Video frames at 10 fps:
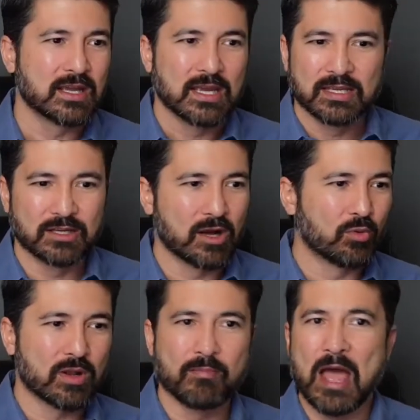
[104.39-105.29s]
want
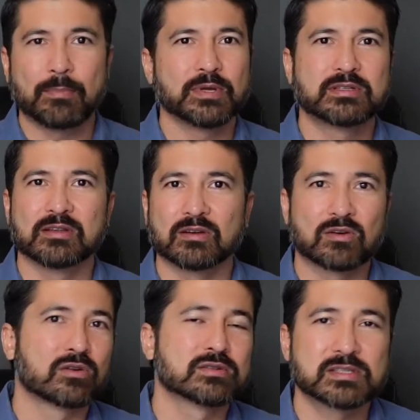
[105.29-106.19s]
to map it to their
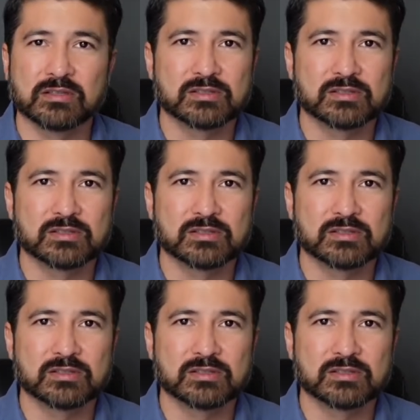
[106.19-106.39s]
current skill